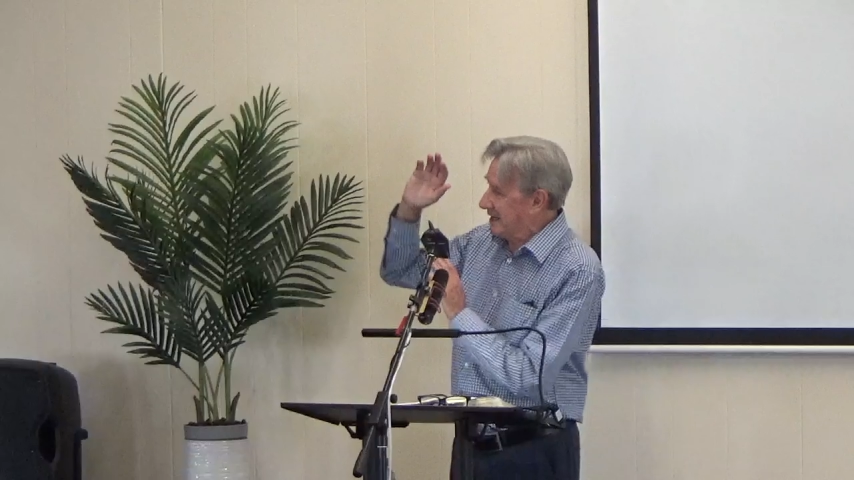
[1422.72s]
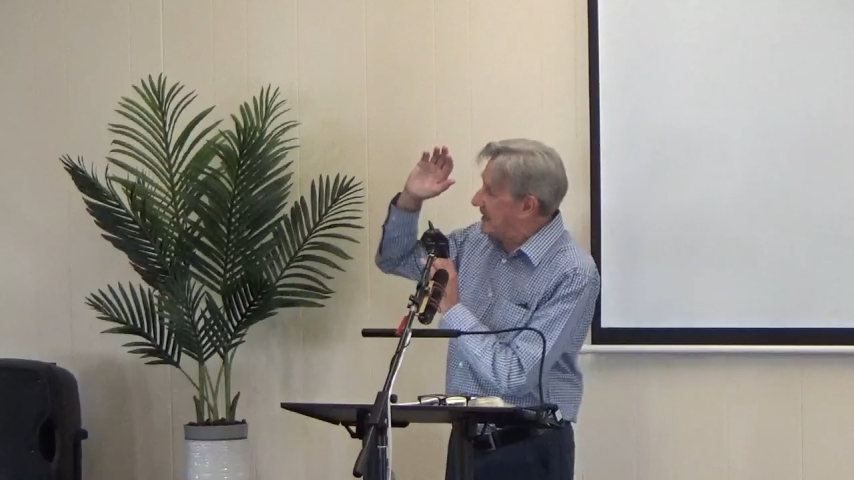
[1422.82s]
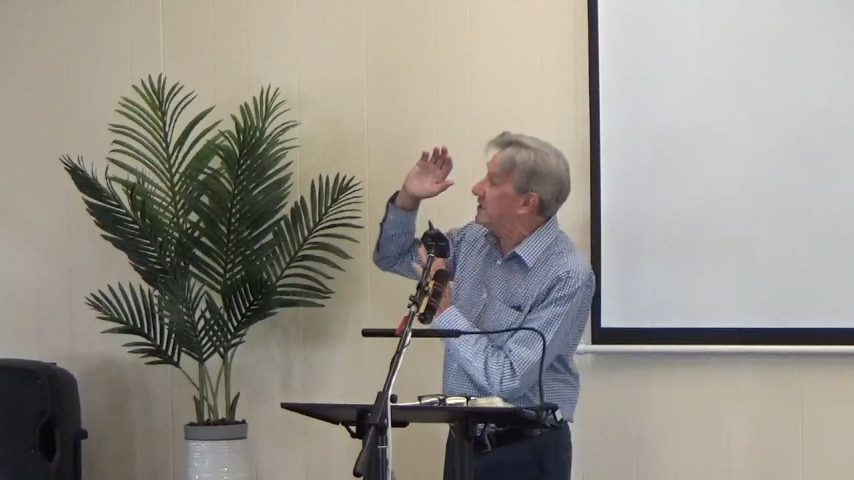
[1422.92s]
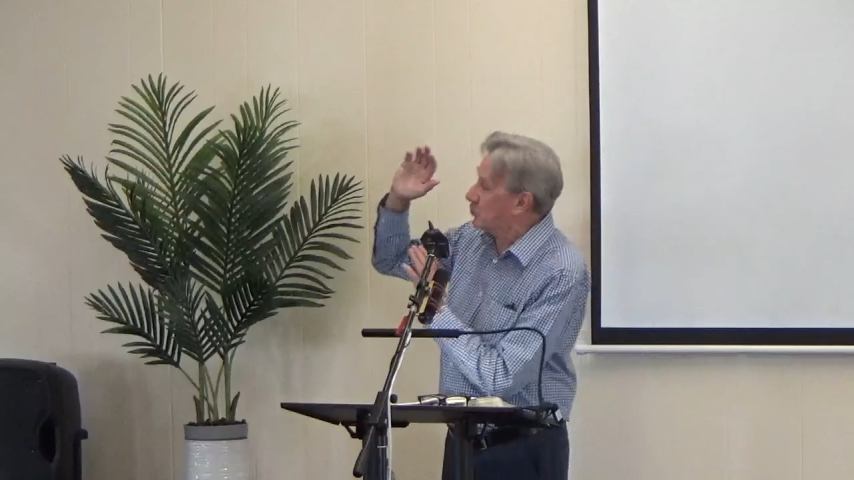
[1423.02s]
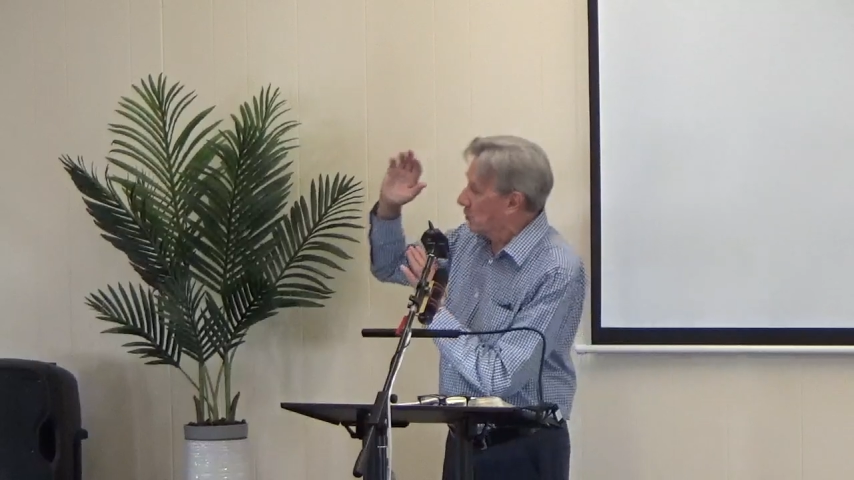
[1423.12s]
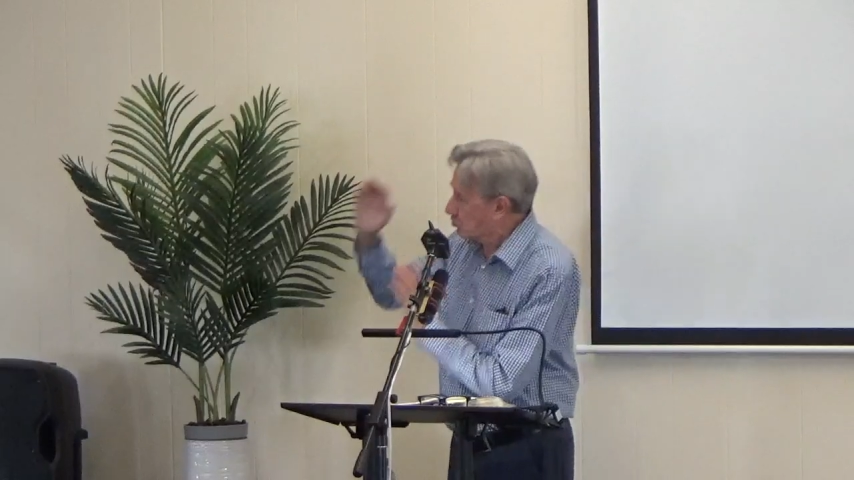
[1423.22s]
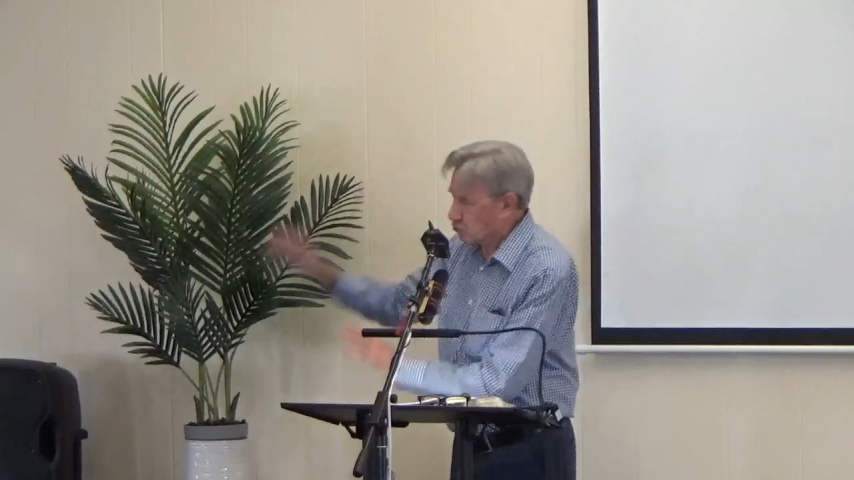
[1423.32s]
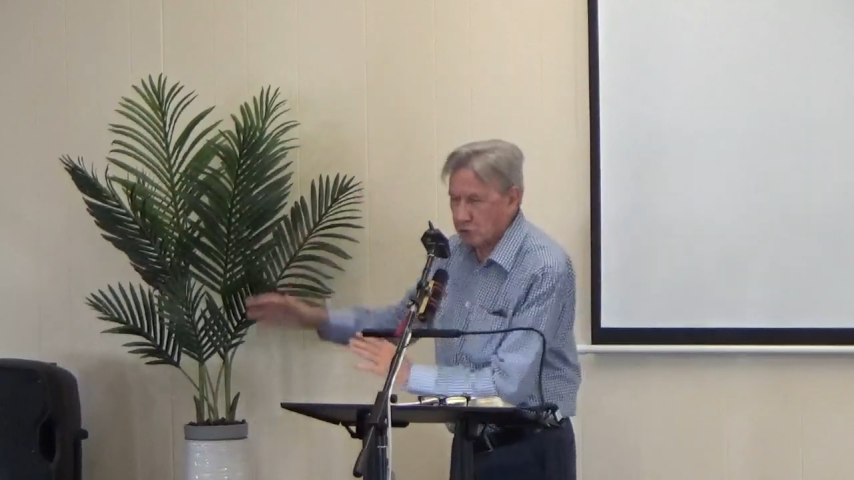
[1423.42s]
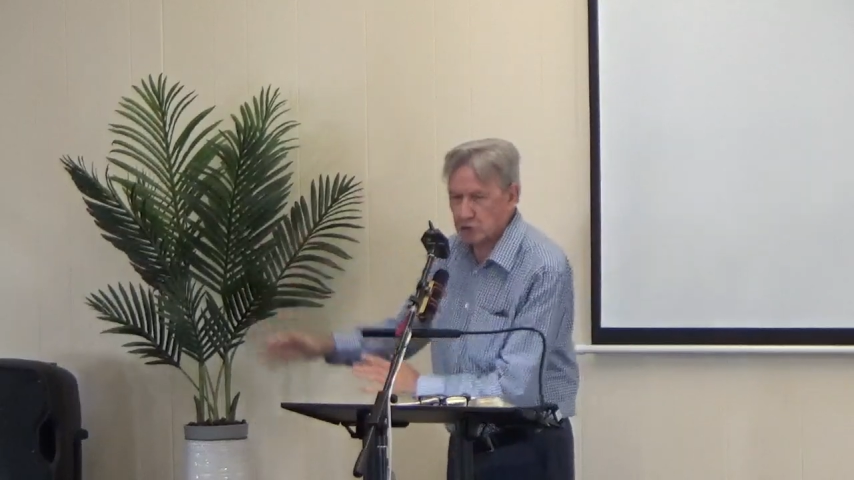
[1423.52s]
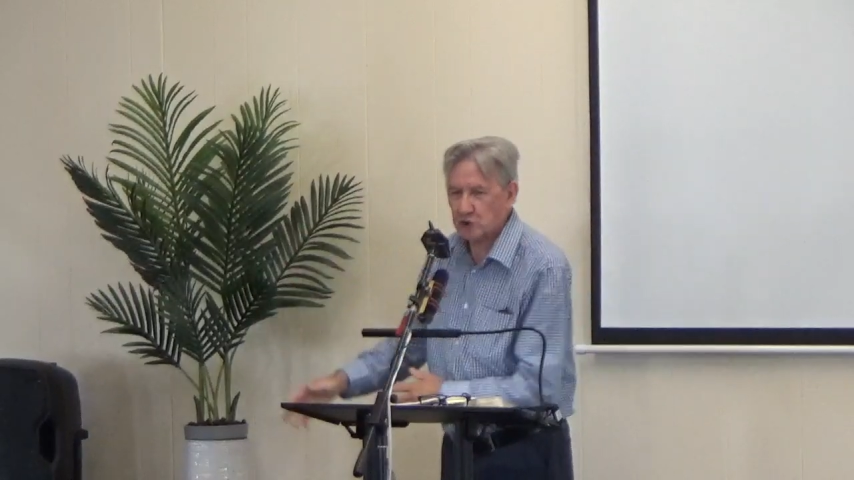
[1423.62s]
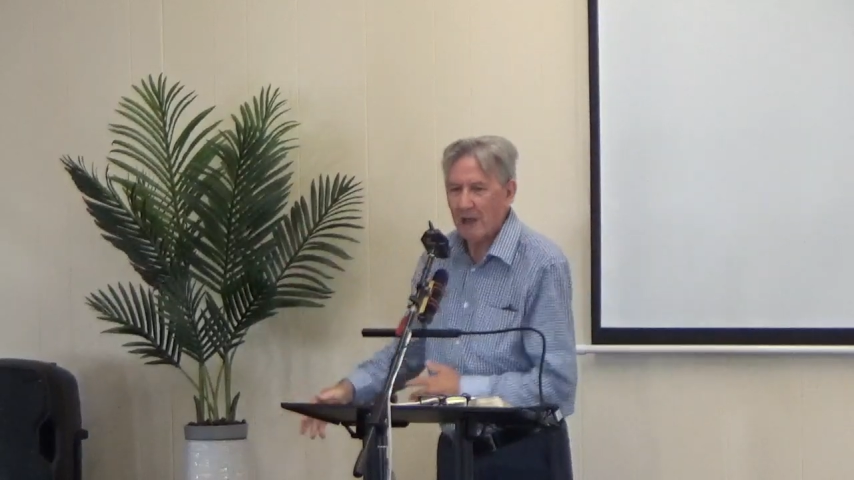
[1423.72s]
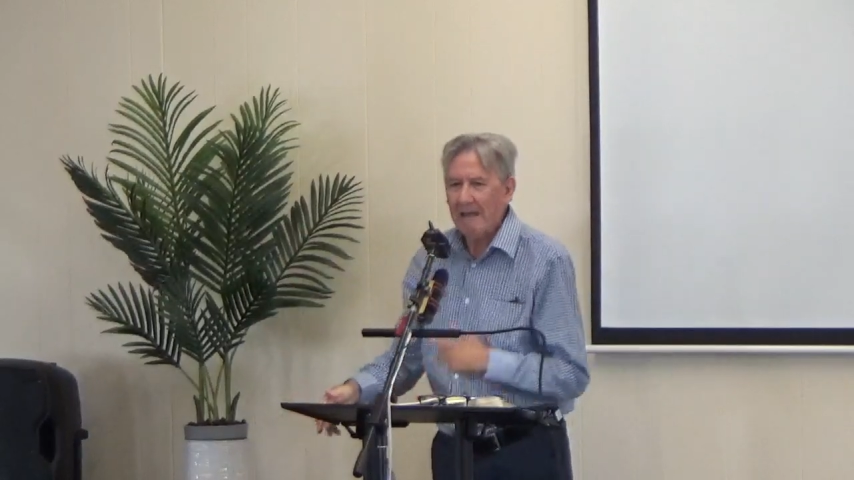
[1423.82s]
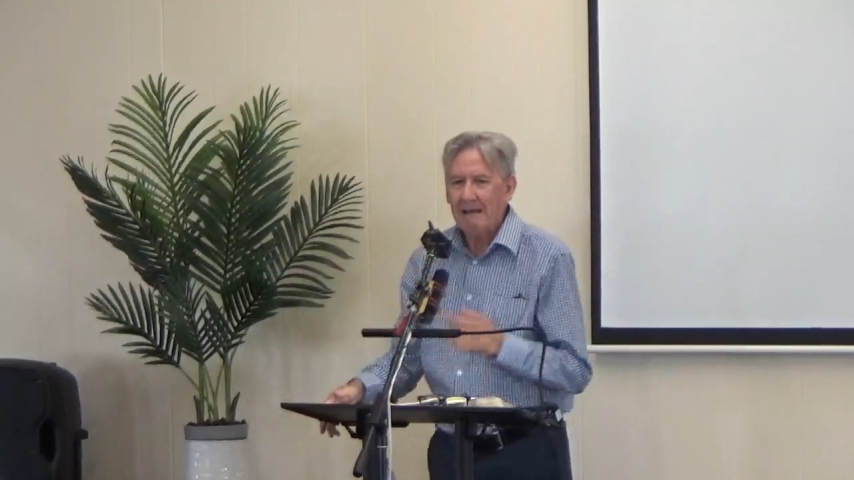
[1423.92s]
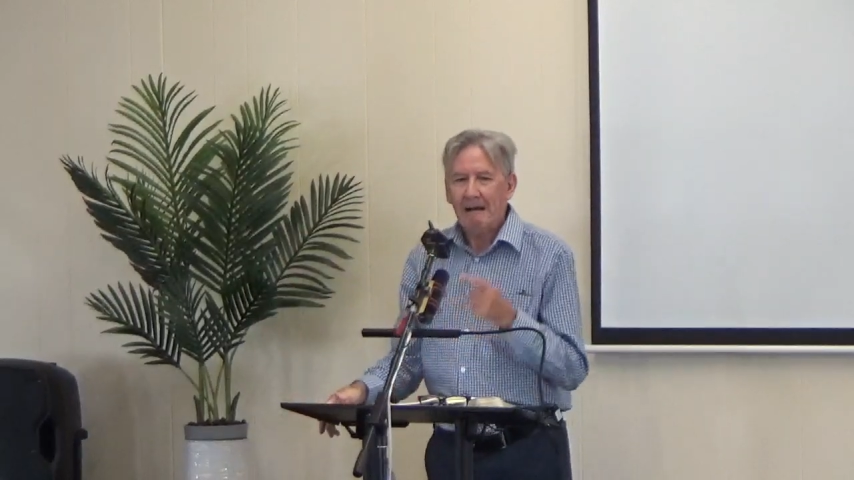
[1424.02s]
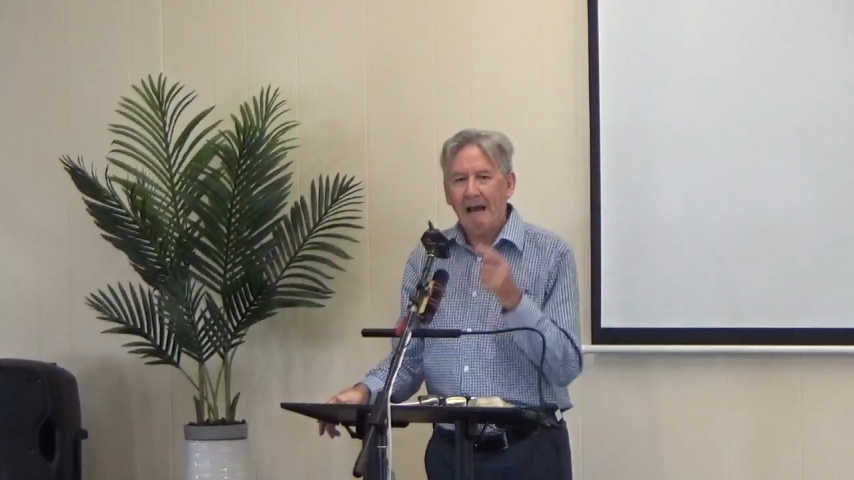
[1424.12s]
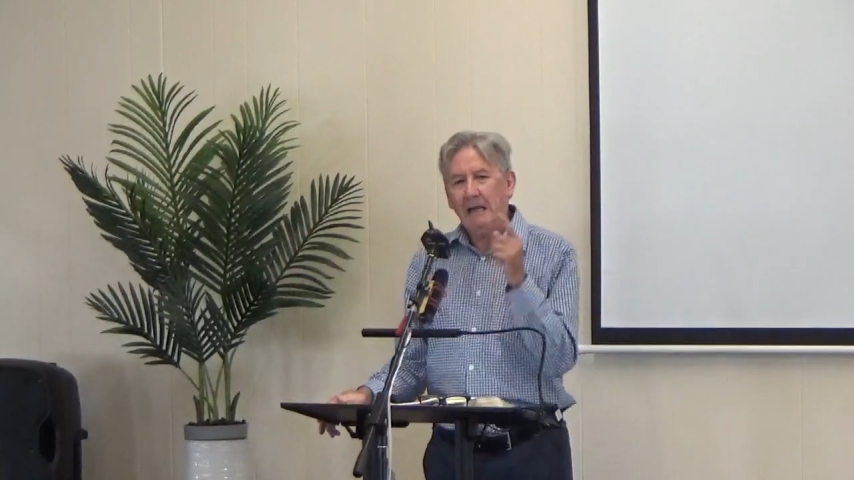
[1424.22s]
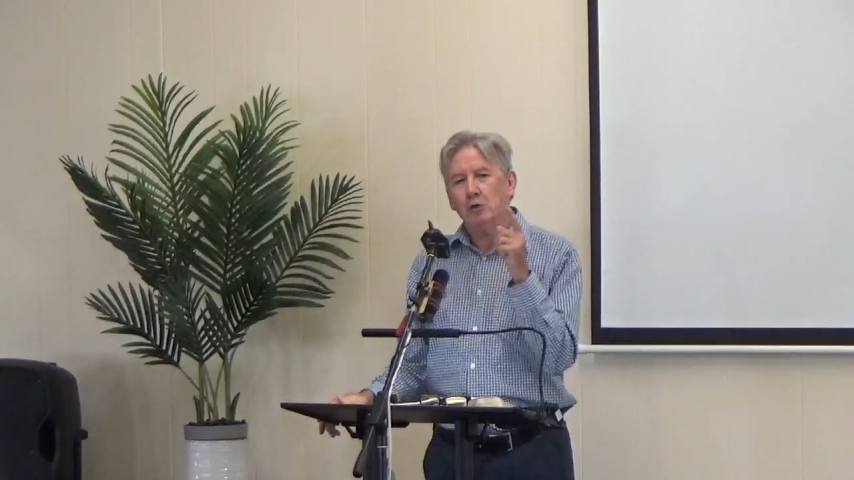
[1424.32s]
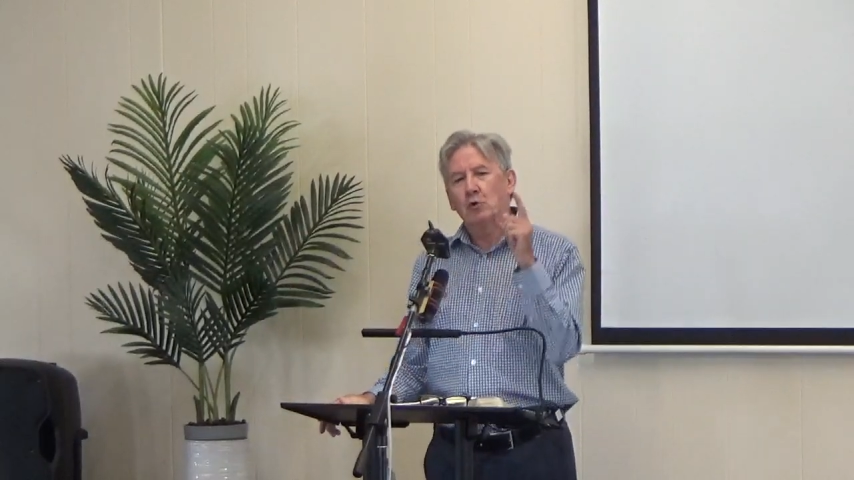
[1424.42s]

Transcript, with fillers: to nail you to a cross, I'll